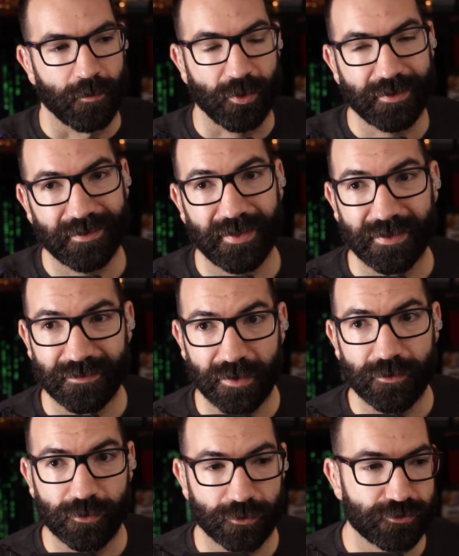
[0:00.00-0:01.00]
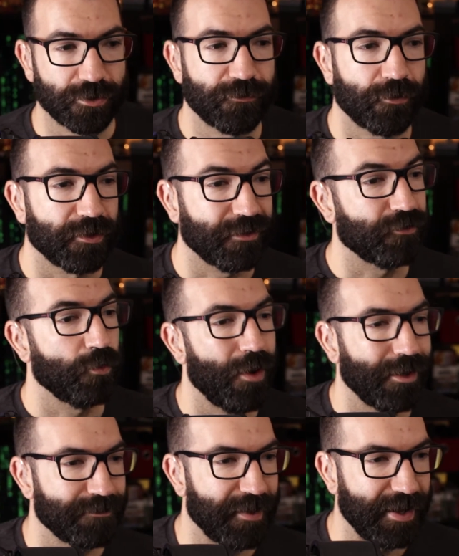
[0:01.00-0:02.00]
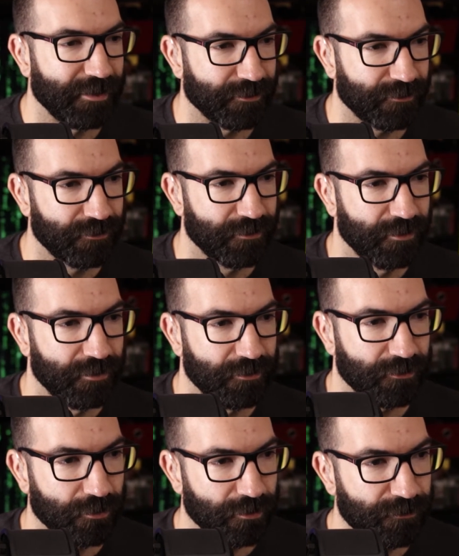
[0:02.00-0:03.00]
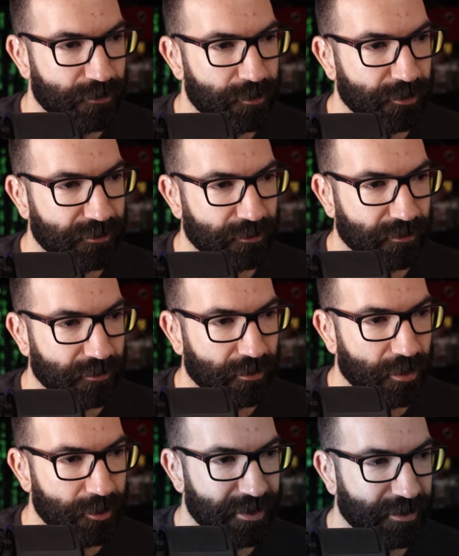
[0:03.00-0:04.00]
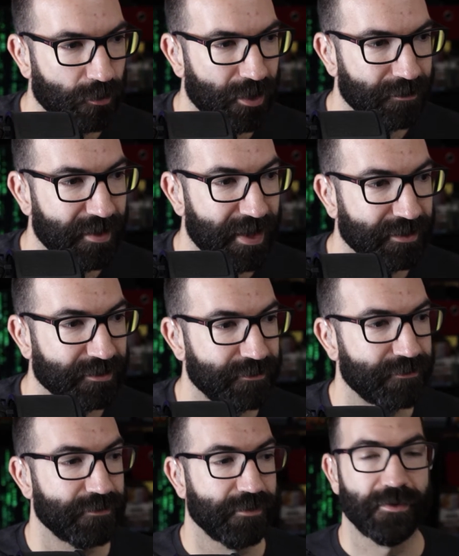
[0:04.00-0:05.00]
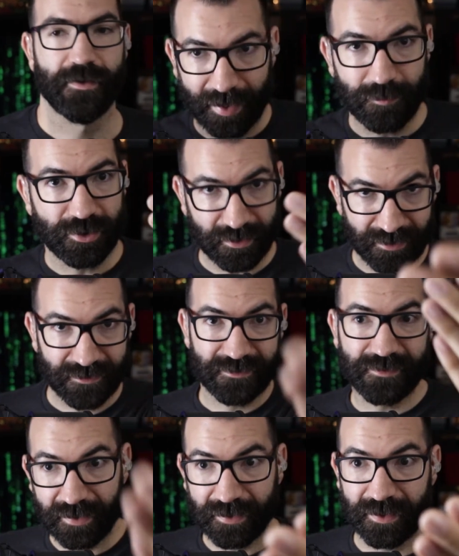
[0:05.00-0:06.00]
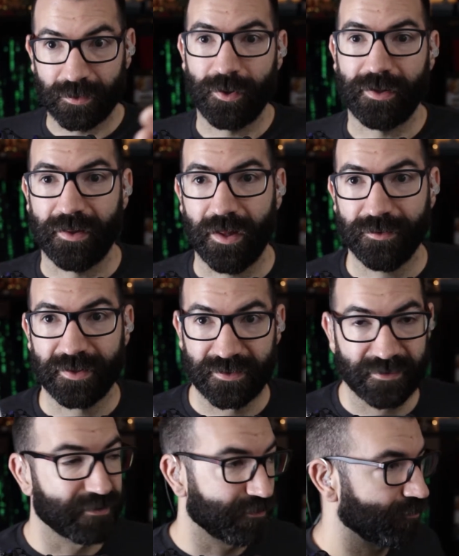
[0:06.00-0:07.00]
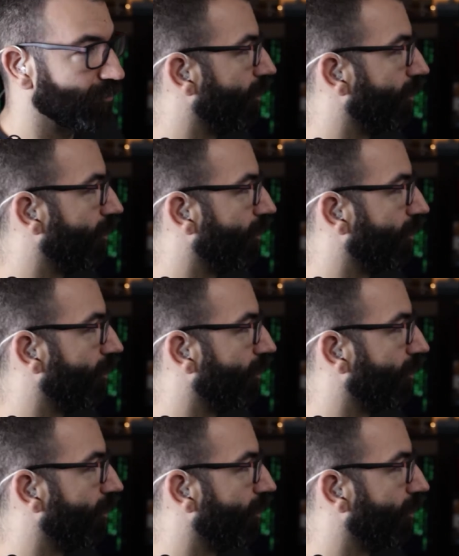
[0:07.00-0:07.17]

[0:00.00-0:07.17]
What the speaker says: One thing that is not so straightforward is white balance. So if we put automatic white balance, my camera is thinking right now that this is